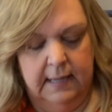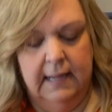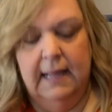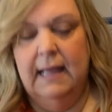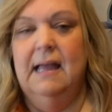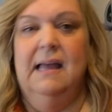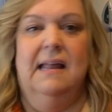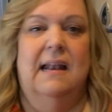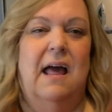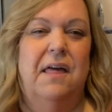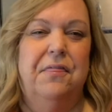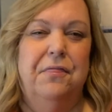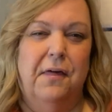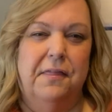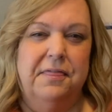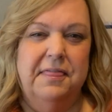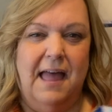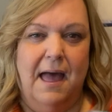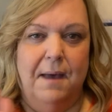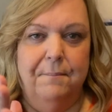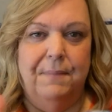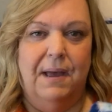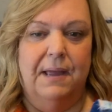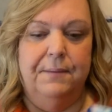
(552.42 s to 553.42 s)
And I thought
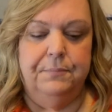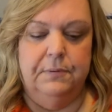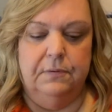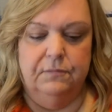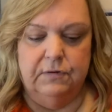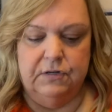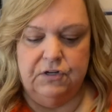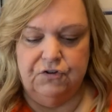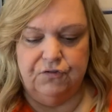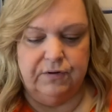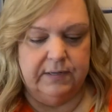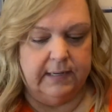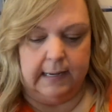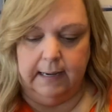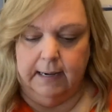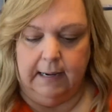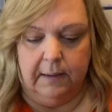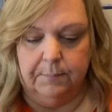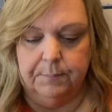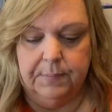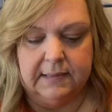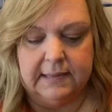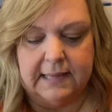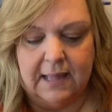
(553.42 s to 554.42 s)
that might be restricting
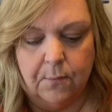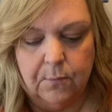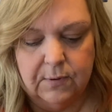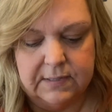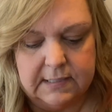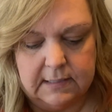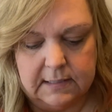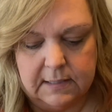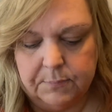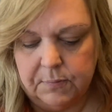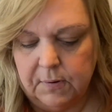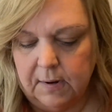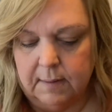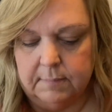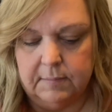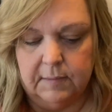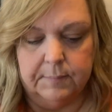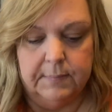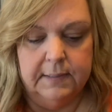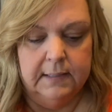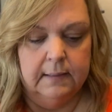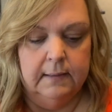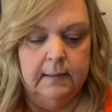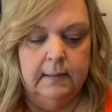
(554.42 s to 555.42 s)
it, but that wasn't the
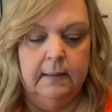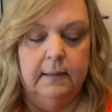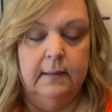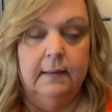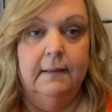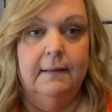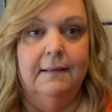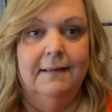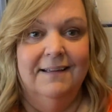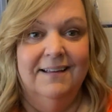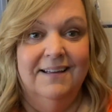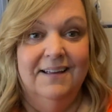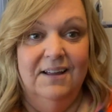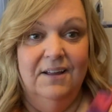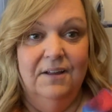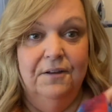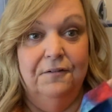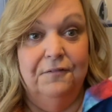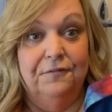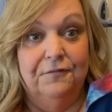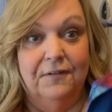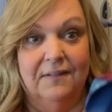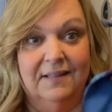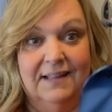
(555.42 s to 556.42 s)
problem.
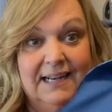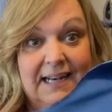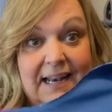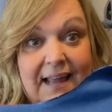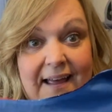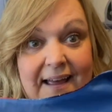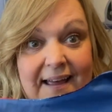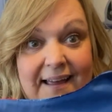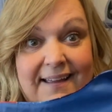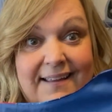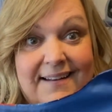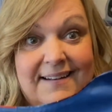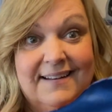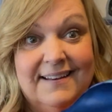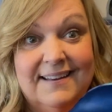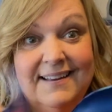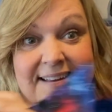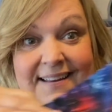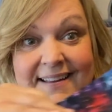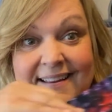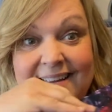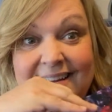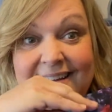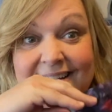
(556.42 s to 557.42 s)
Fully lined.
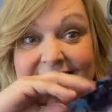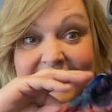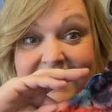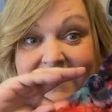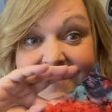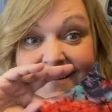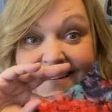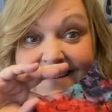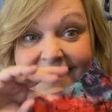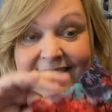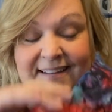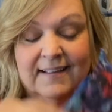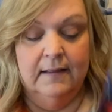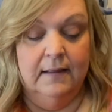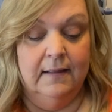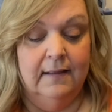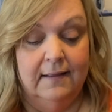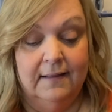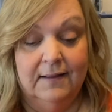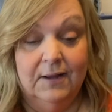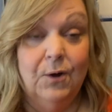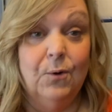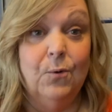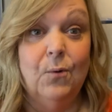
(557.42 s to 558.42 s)

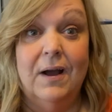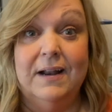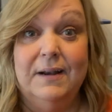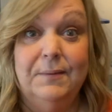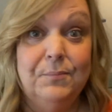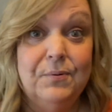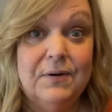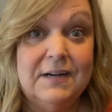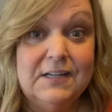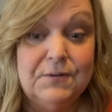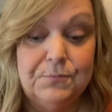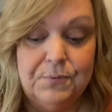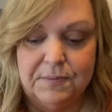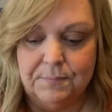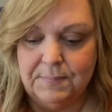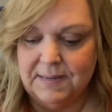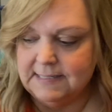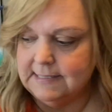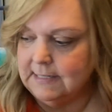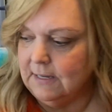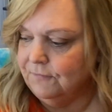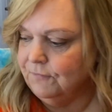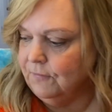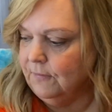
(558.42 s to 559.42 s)
Quite impressed with
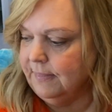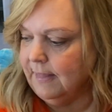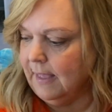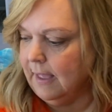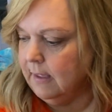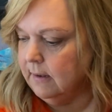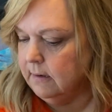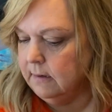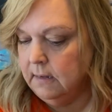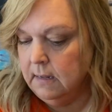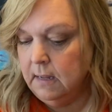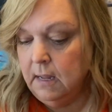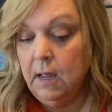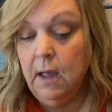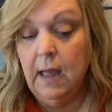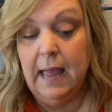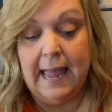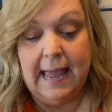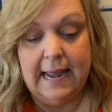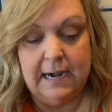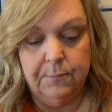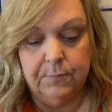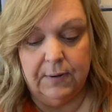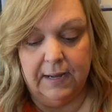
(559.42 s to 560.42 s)
myself on that.
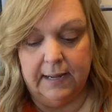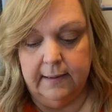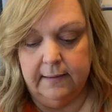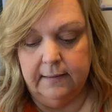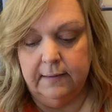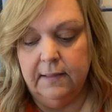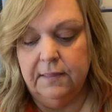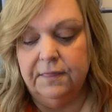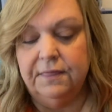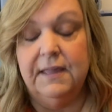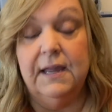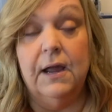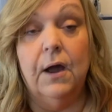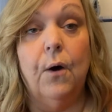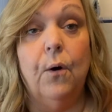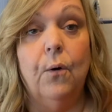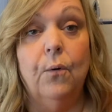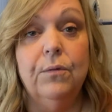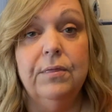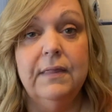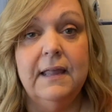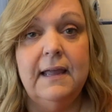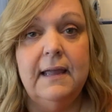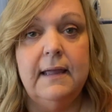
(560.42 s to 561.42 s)
Anyway,
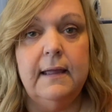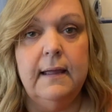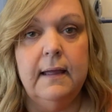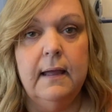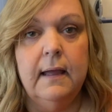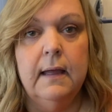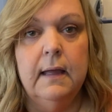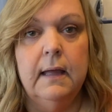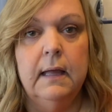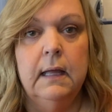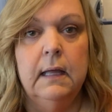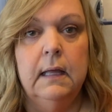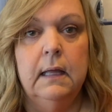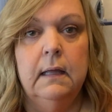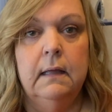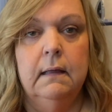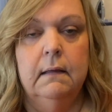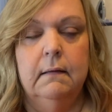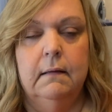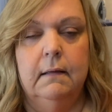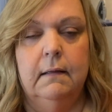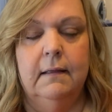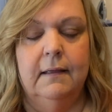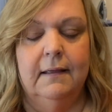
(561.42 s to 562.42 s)

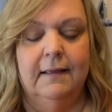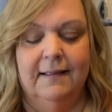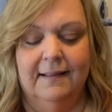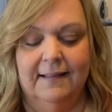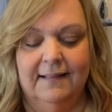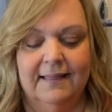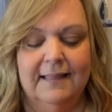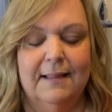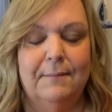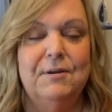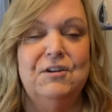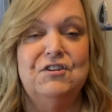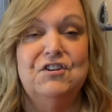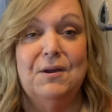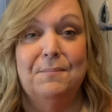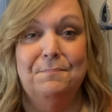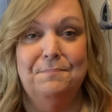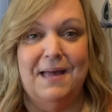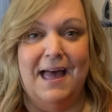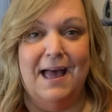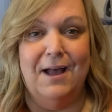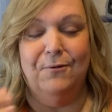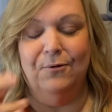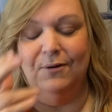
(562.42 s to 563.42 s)
let me jump
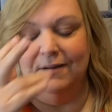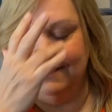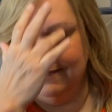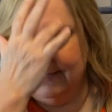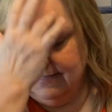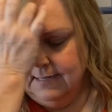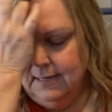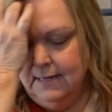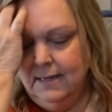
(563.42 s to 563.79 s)
backwards.